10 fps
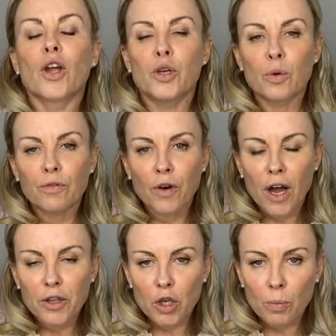you will
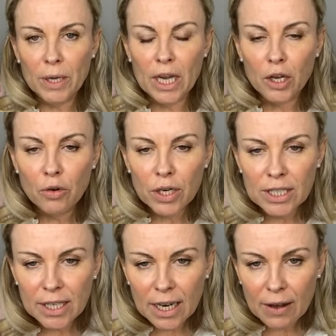find that you'll be
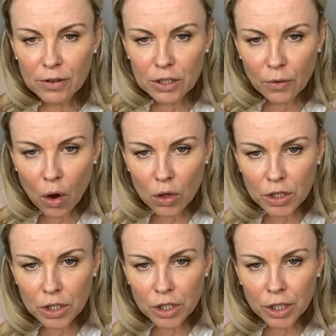increasing the levels of
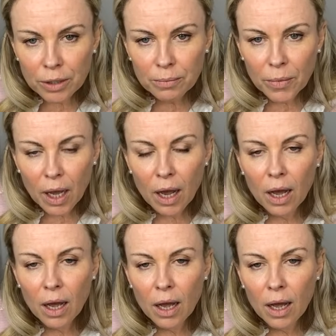oxygen.
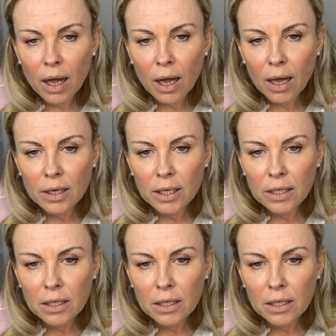I